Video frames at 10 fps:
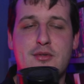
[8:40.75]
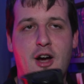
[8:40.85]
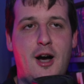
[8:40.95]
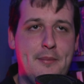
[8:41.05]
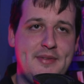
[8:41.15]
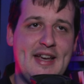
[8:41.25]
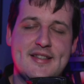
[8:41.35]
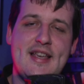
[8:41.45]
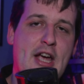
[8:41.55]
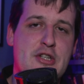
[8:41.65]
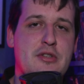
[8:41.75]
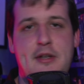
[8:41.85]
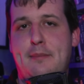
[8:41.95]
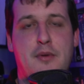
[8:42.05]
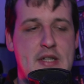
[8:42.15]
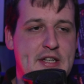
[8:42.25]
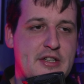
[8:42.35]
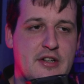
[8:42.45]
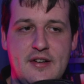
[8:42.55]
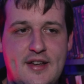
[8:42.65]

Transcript: romp that's actually pretty good.